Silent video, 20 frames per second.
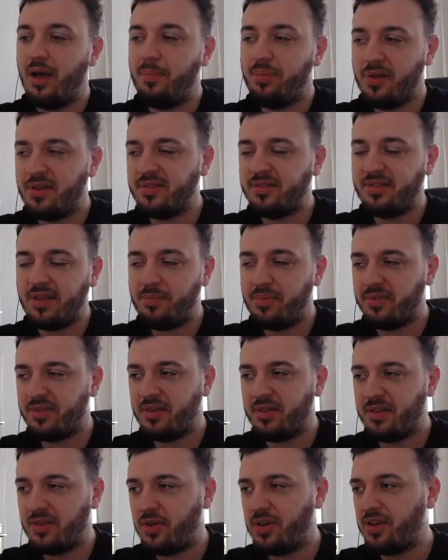plus
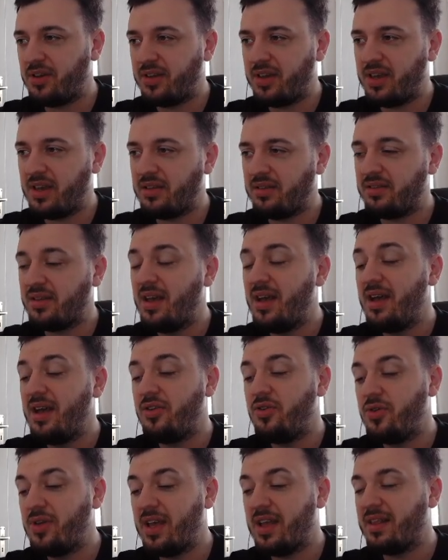10% in kings.
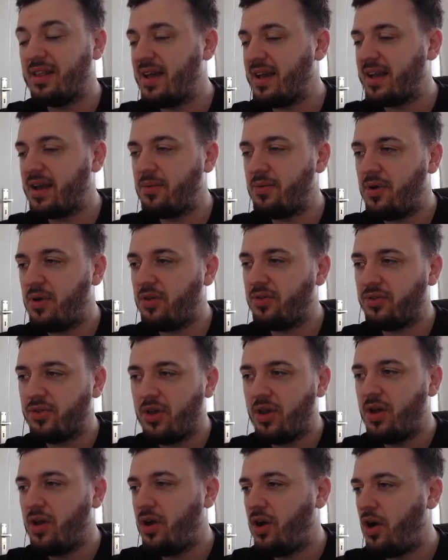You get like around,
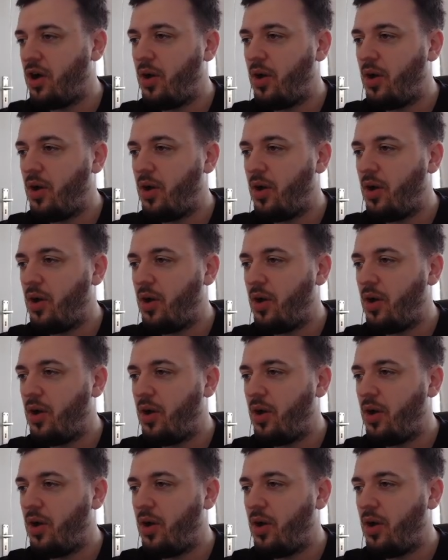I